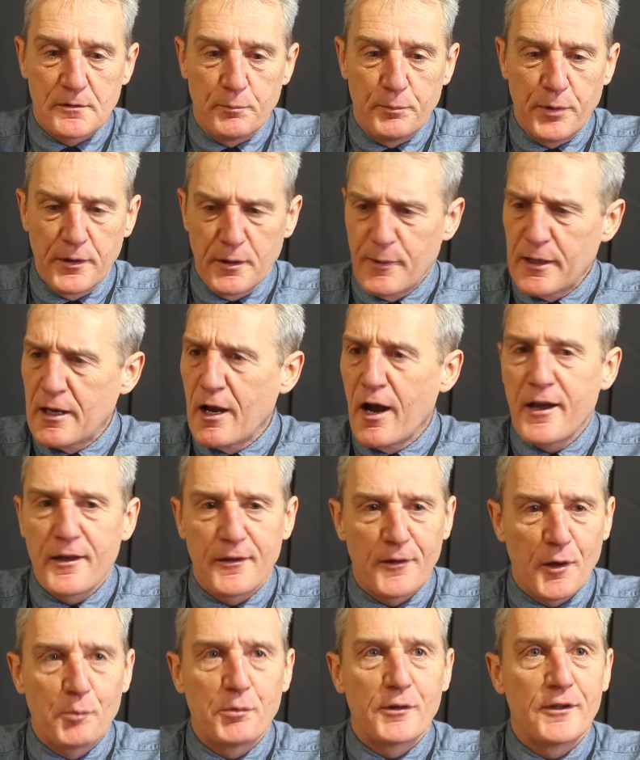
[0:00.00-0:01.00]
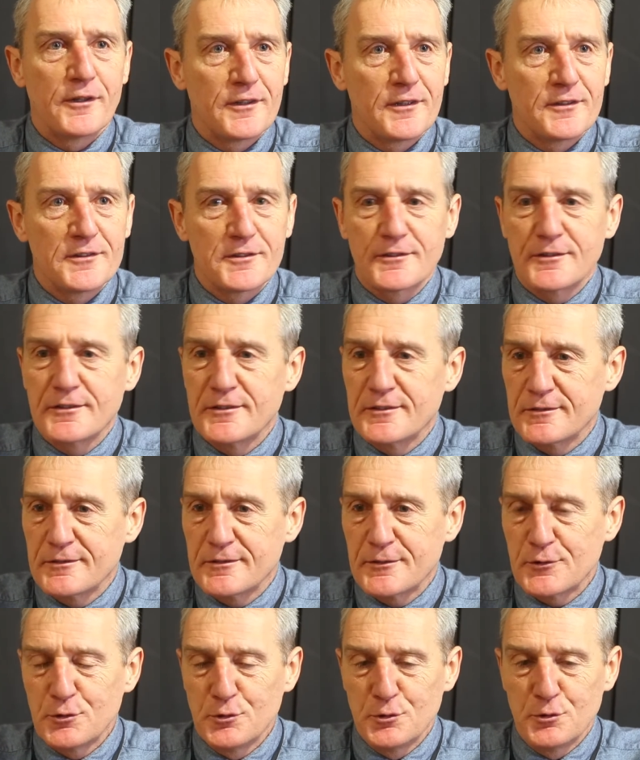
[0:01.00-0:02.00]
Billy Mackay that I played against,
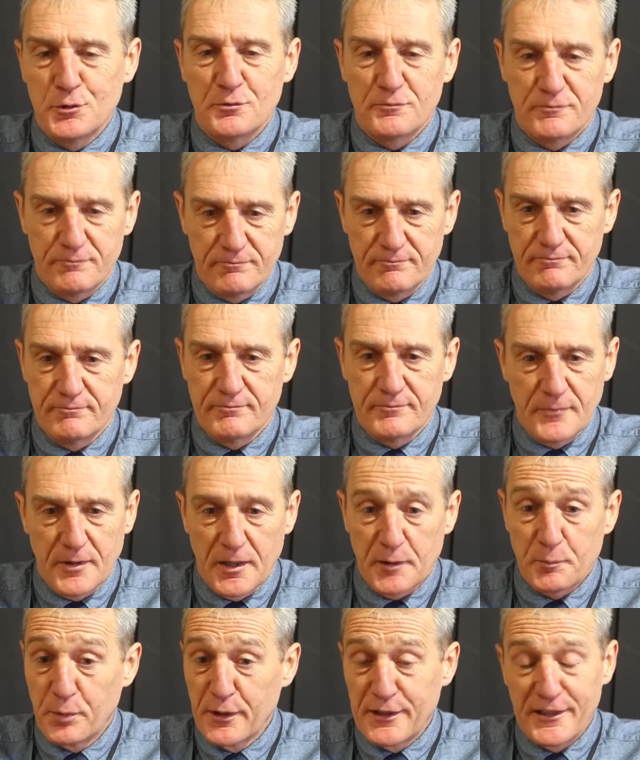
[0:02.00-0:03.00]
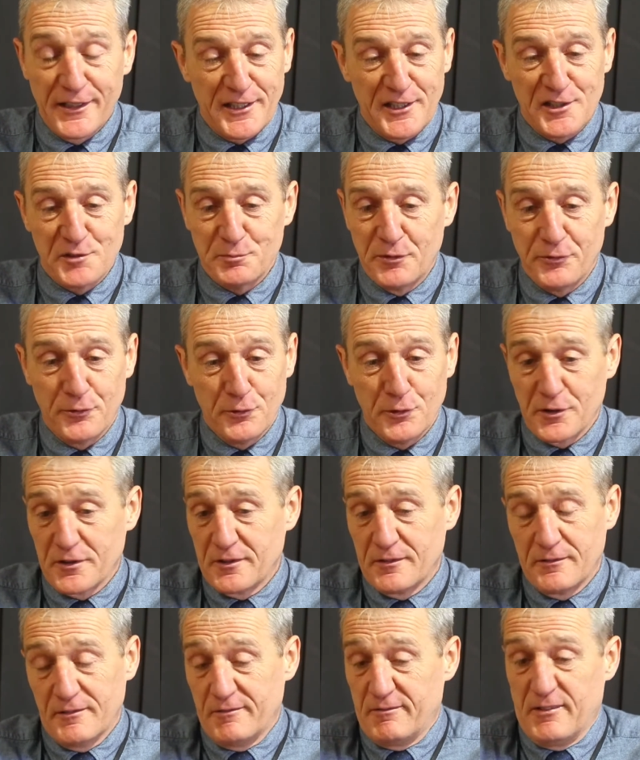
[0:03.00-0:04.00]
who I'd played against before,
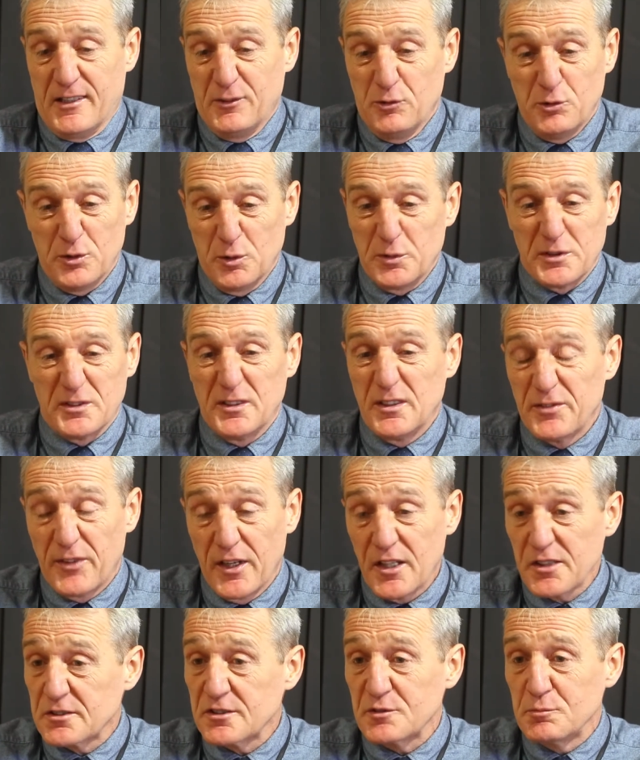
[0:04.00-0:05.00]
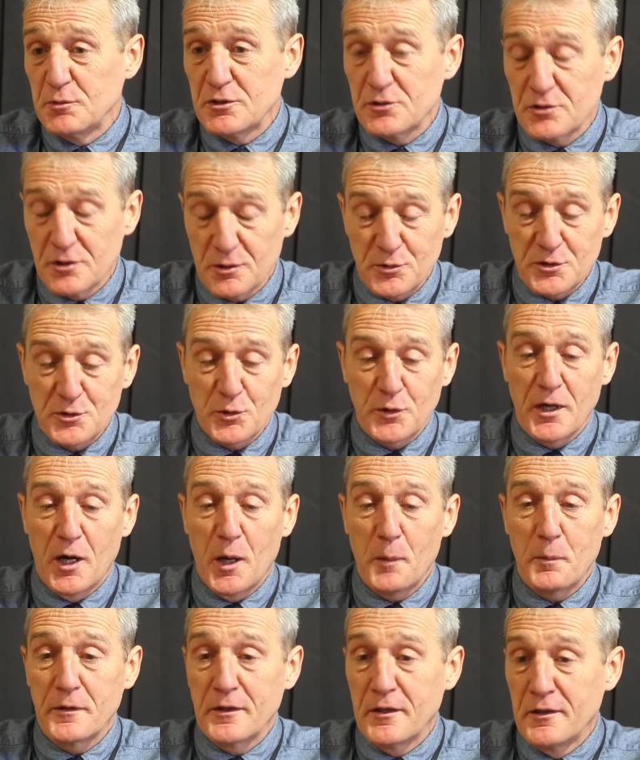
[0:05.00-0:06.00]
and I knew he wasn't as fast as me, so I was quite
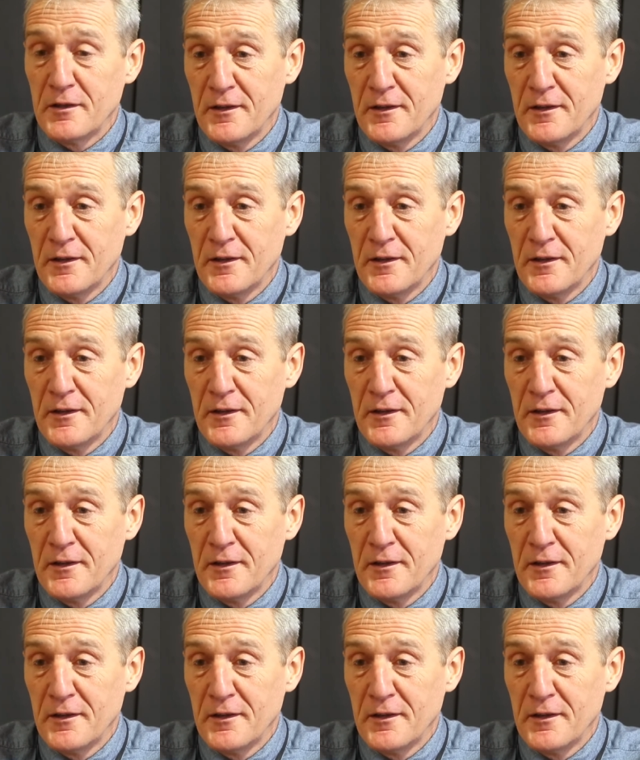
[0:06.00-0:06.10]
happy.